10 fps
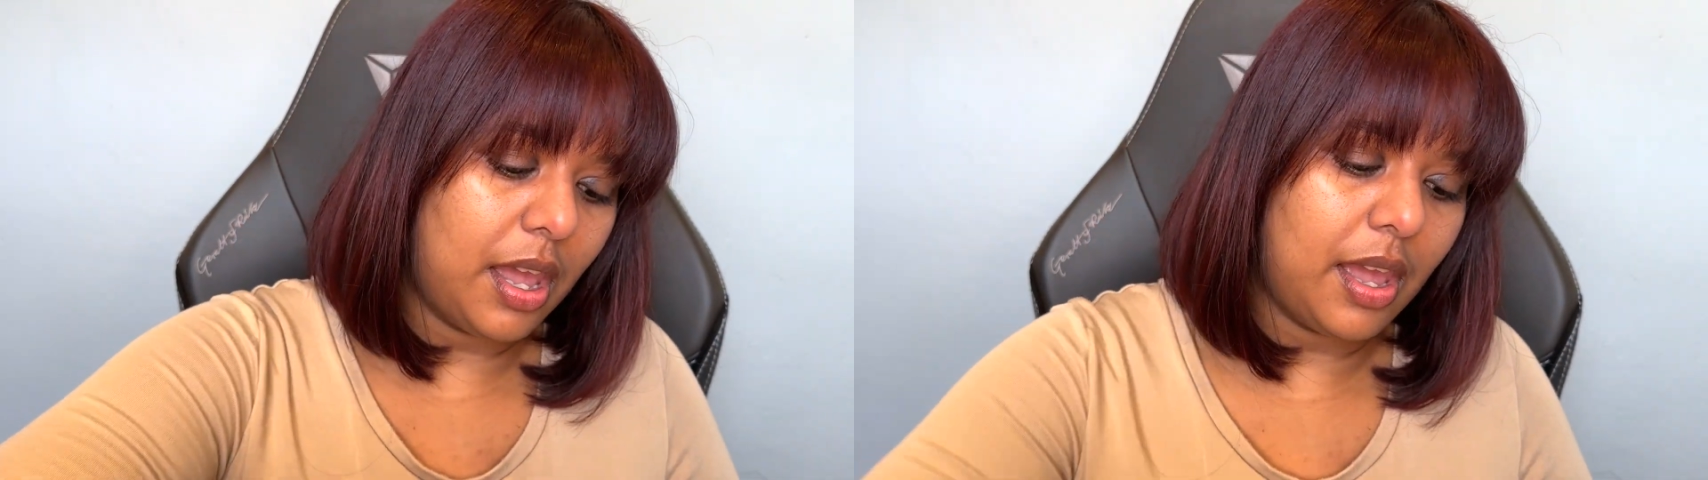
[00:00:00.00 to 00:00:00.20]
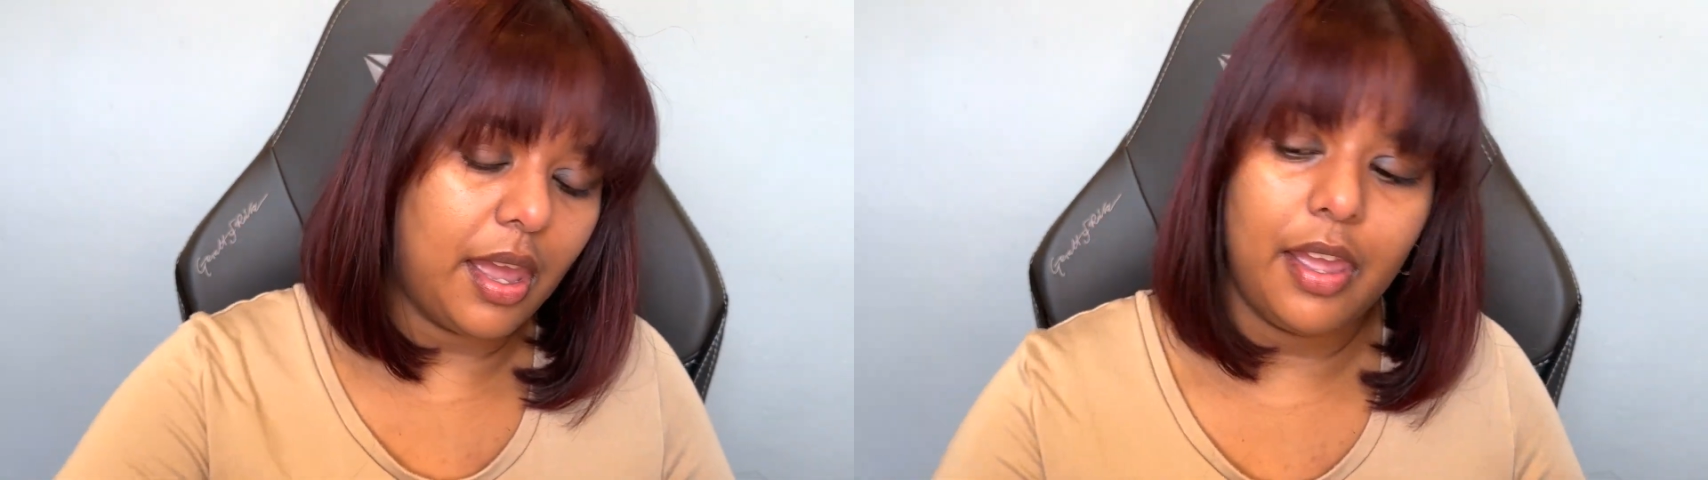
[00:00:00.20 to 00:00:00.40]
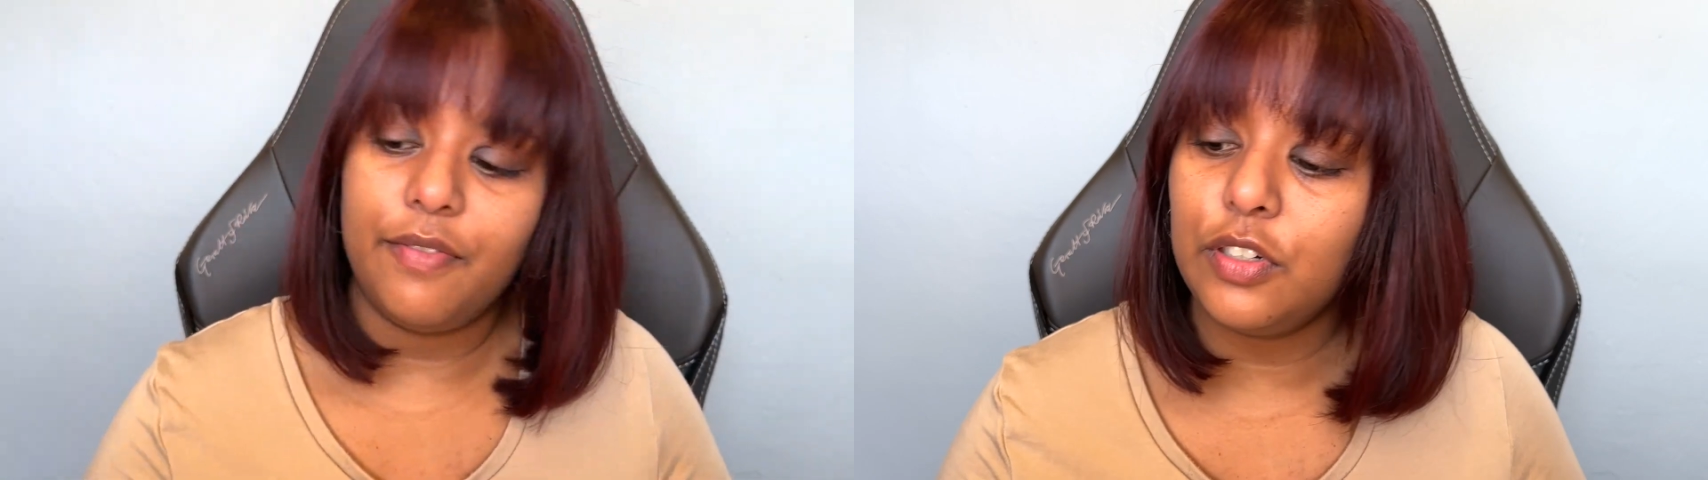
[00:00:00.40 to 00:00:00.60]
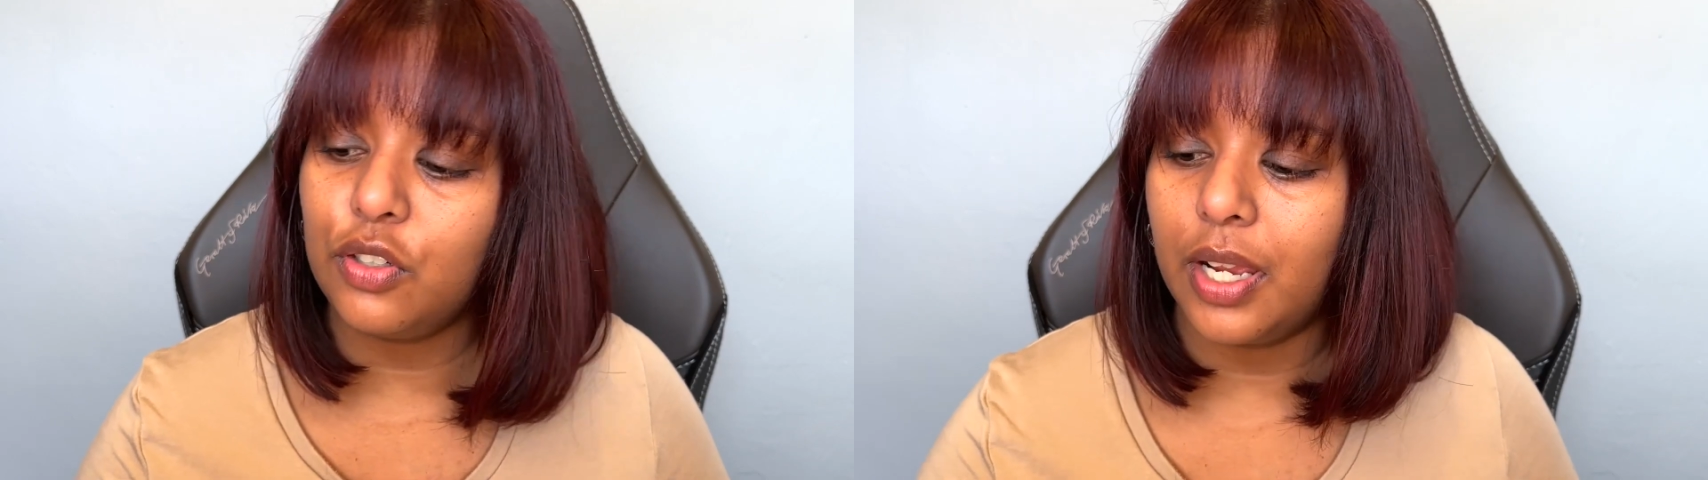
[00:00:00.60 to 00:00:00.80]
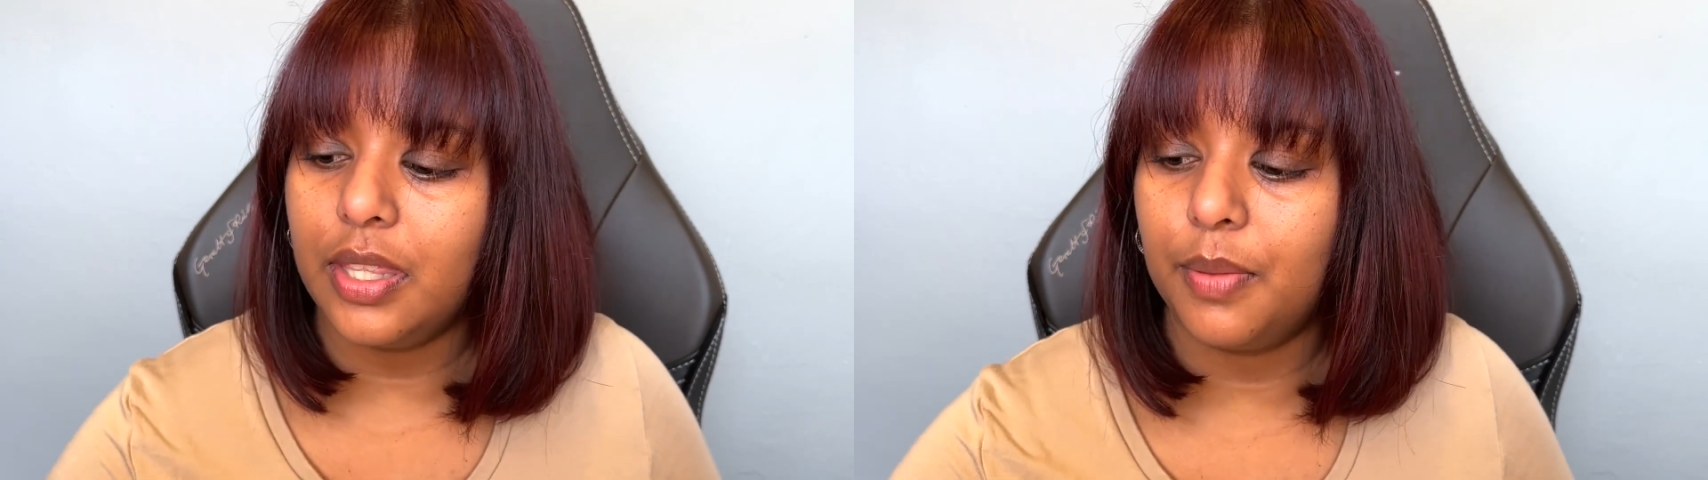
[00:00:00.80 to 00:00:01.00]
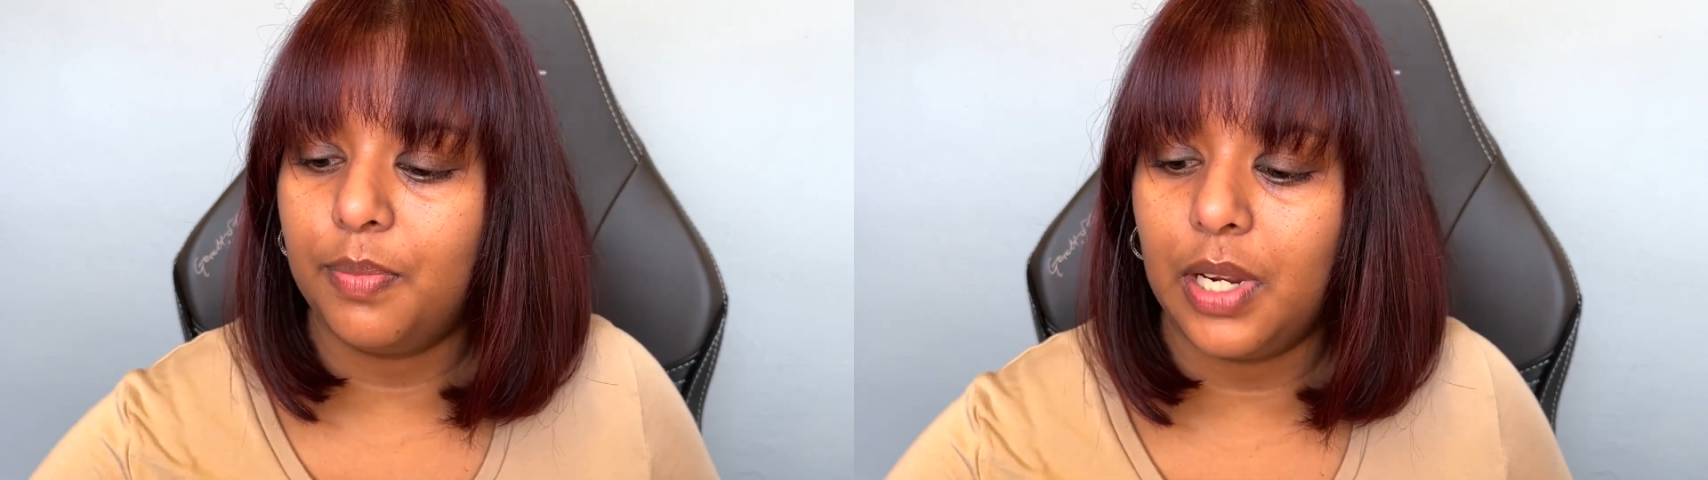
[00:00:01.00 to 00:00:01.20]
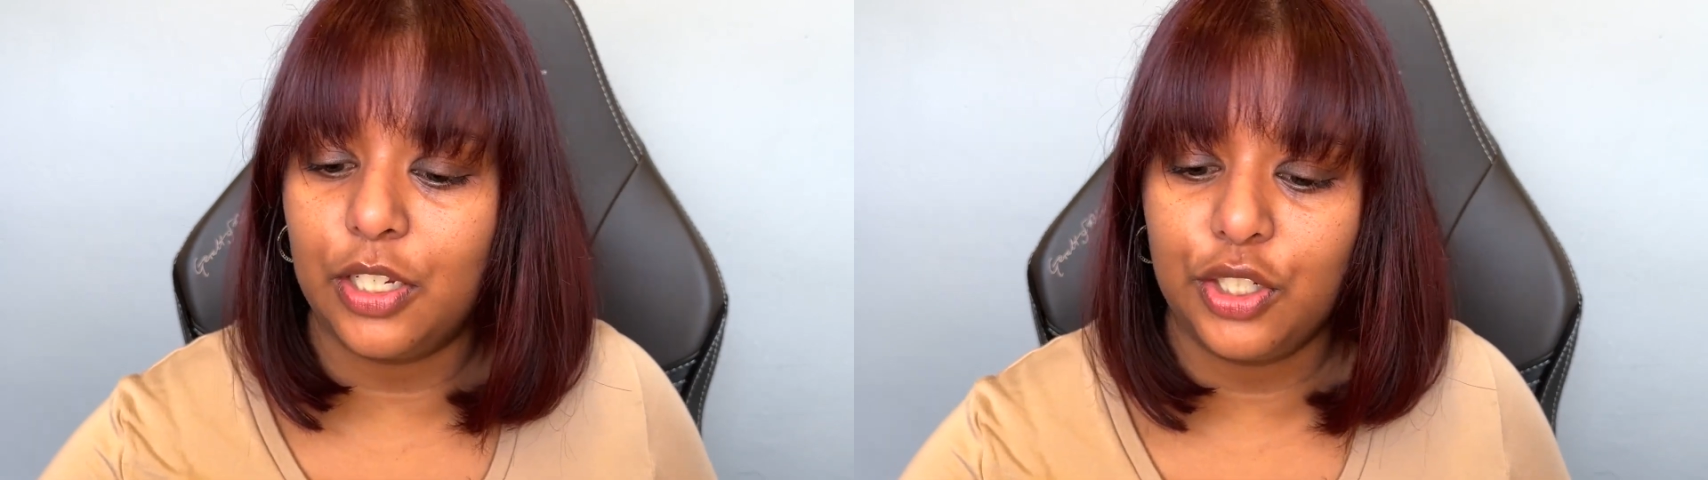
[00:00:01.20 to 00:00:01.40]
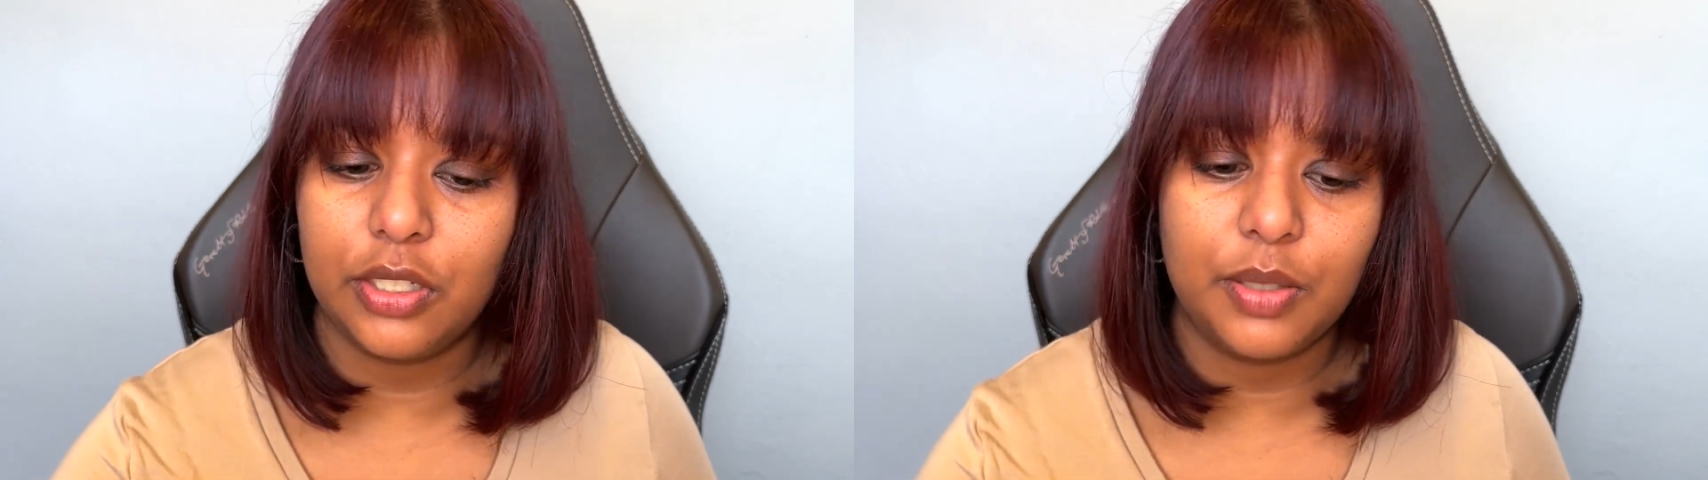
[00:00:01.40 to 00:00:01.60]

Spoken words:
I haven't tried their blushes